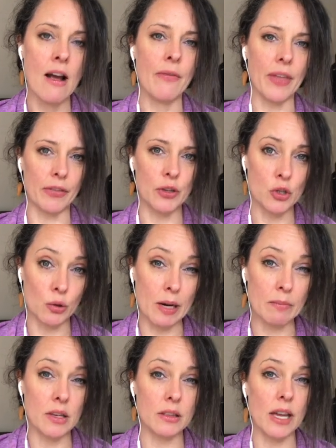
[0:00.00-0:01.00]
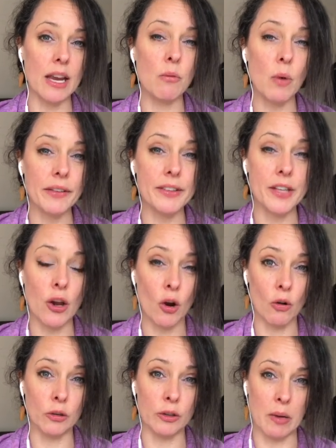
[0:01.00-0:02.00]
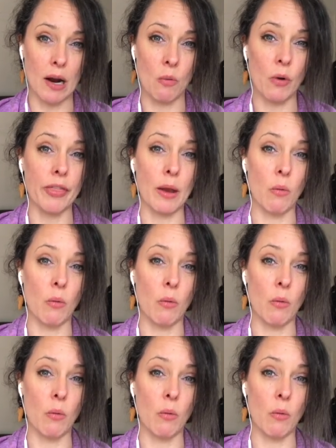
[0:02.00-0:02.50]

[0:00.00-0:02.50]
that the dream that they once held about what they